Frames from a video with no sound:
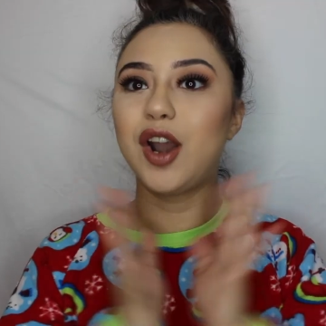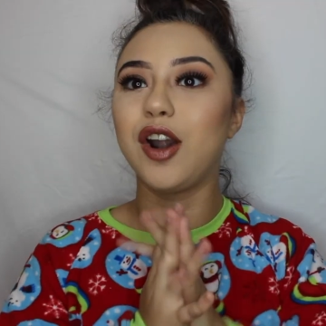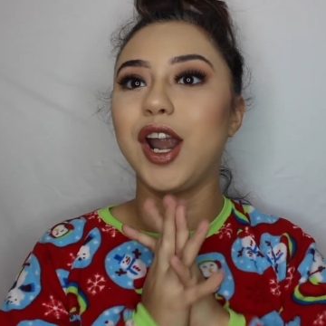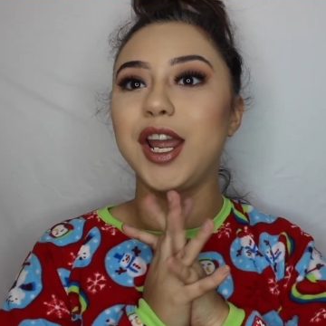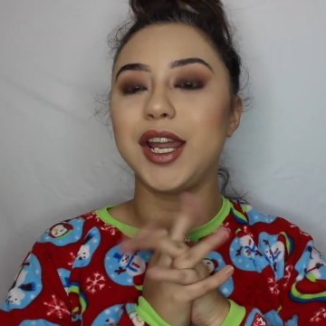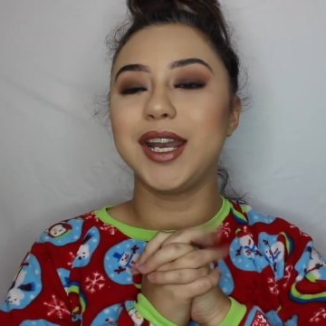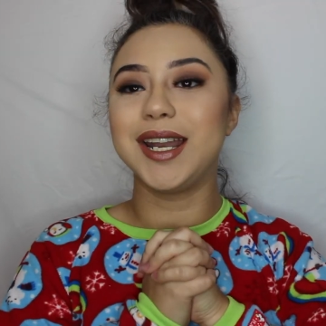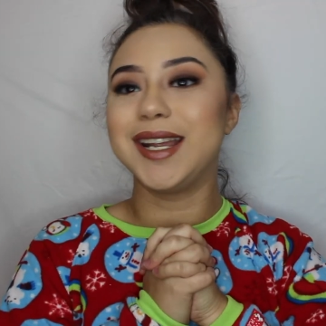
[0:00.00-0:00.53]

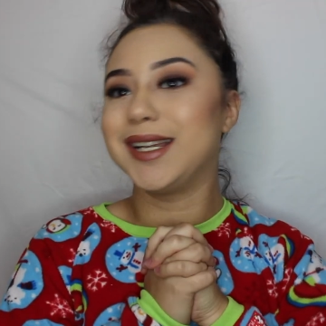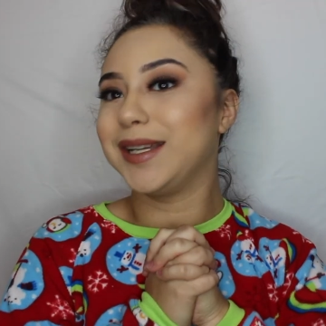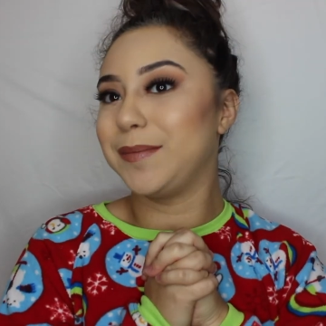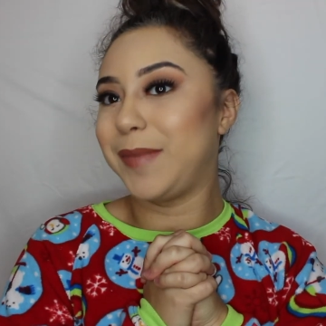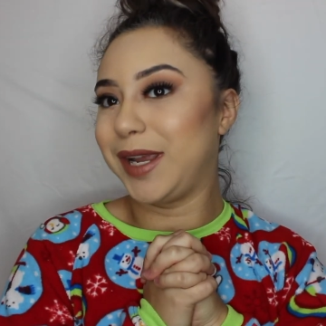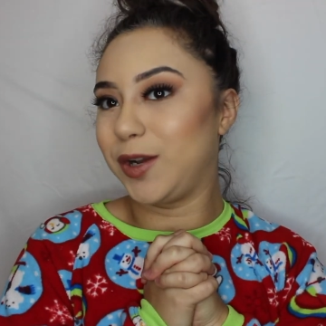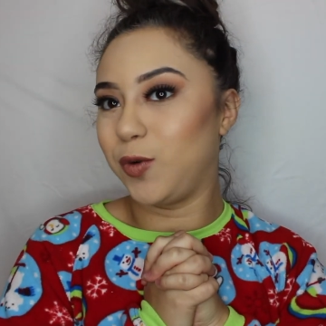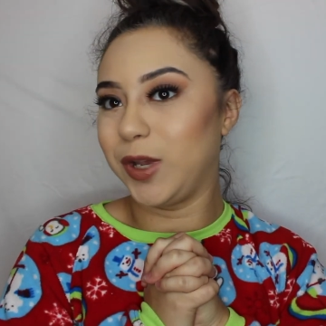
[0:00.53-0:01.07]
Alright,
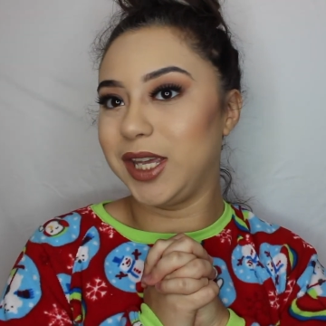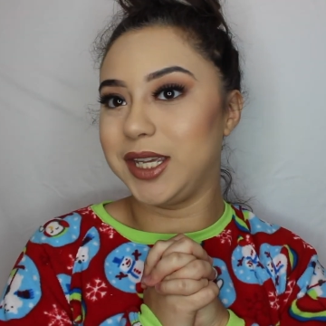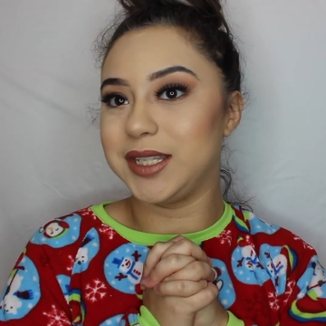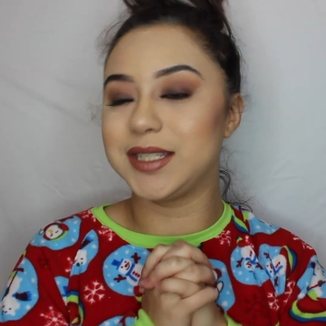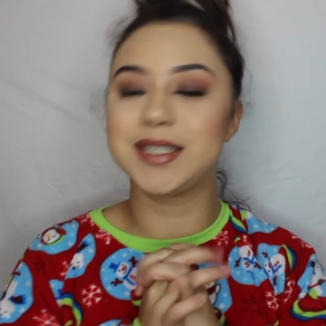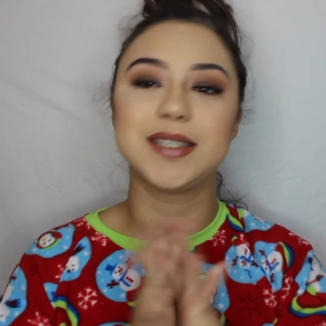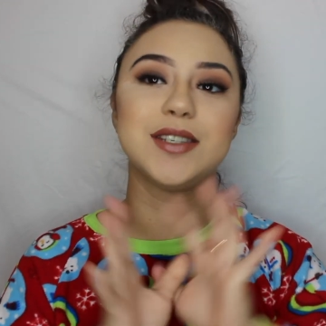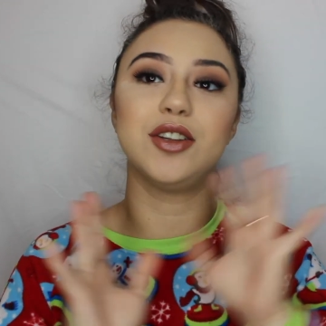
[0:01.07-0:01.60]
my
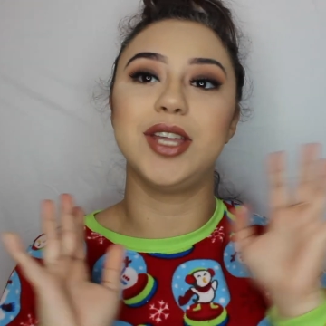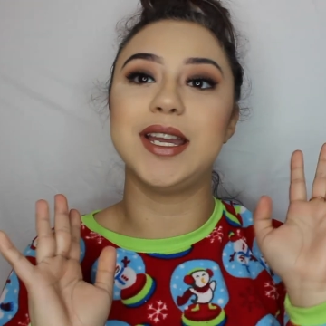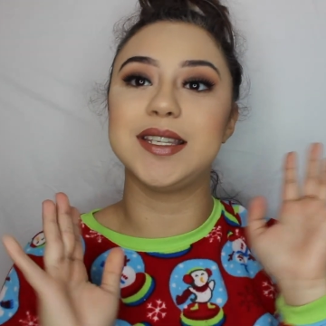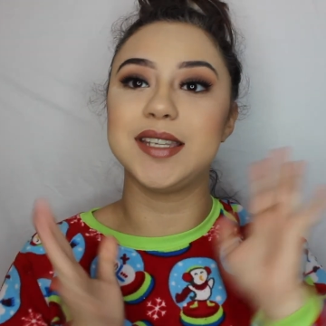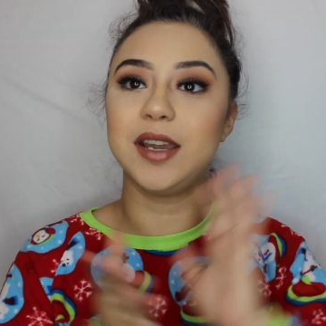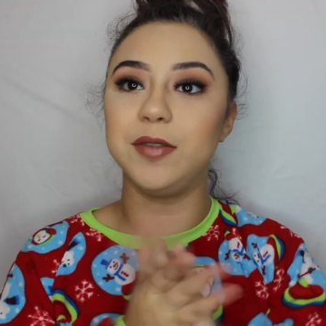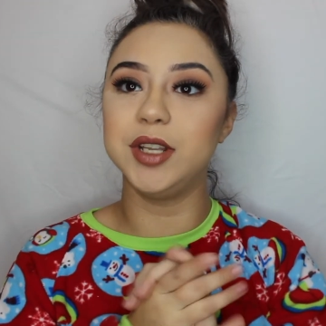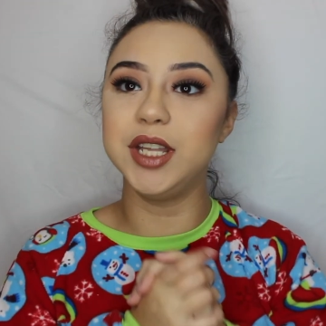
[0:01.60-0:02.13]
queens, so
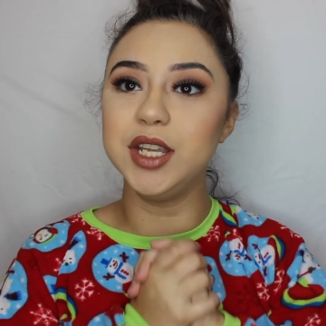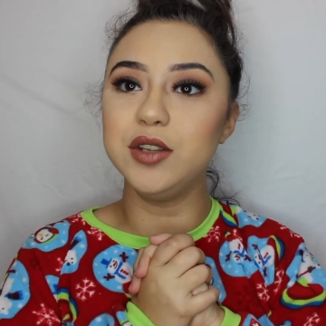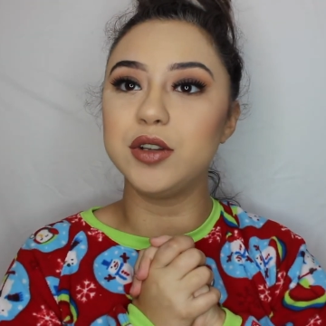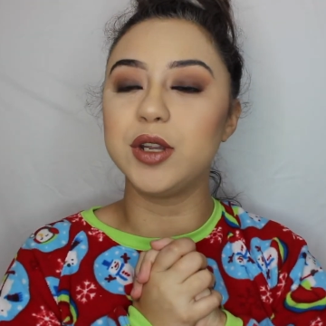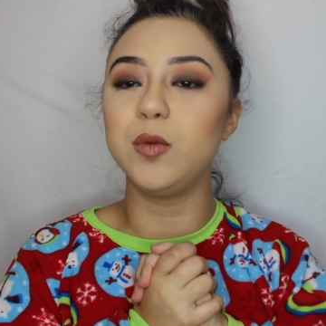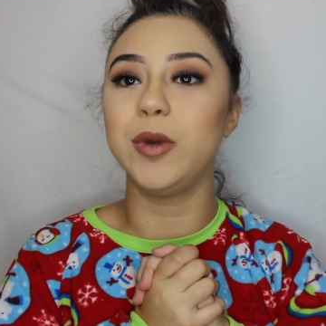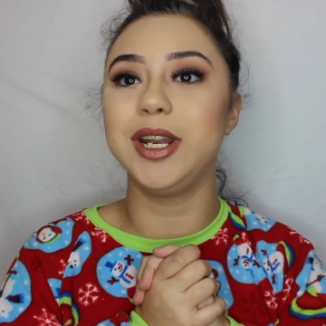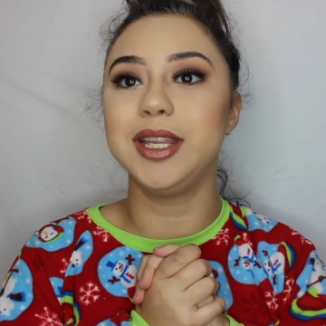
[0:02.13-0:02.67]
that's everything you
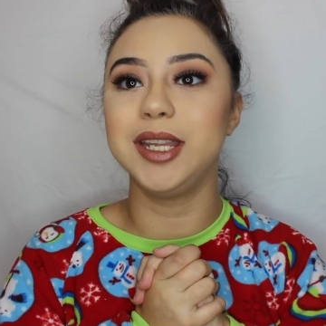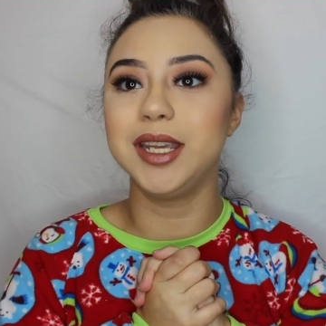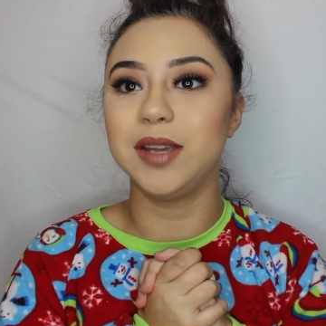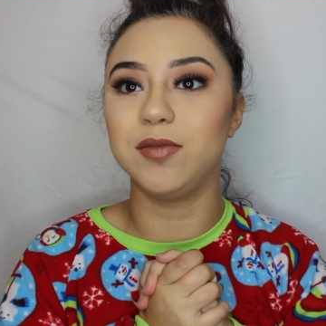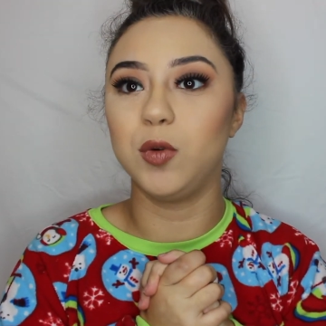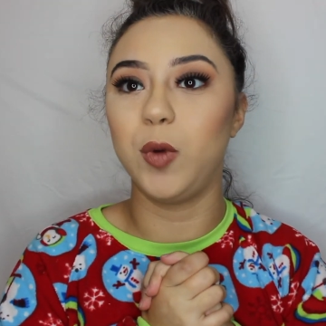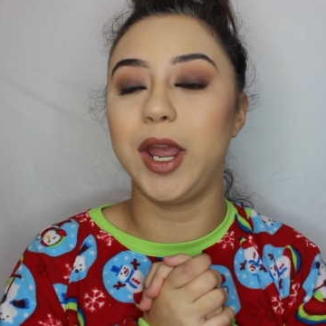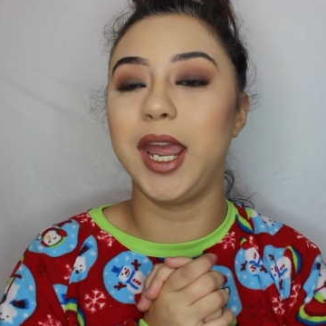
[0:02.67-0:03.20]
can win in the
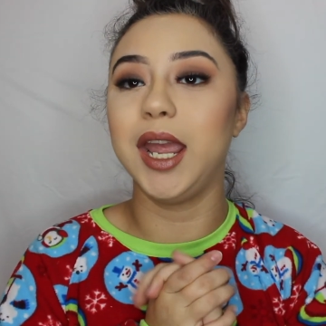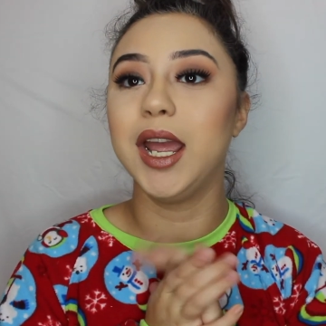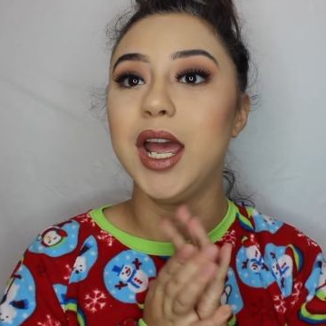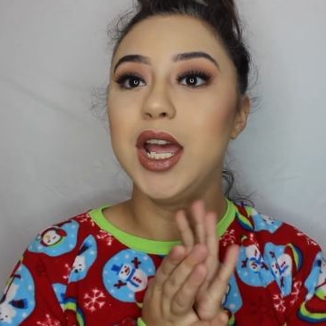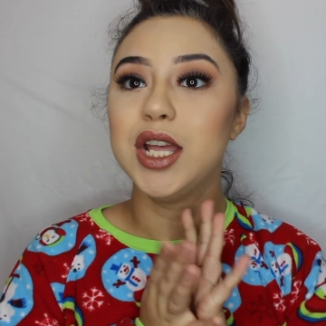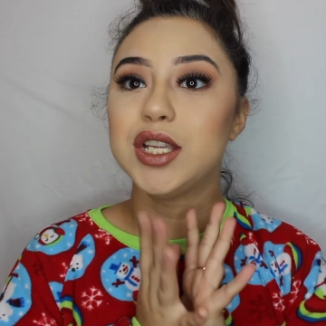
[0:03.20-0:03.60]
giveaway.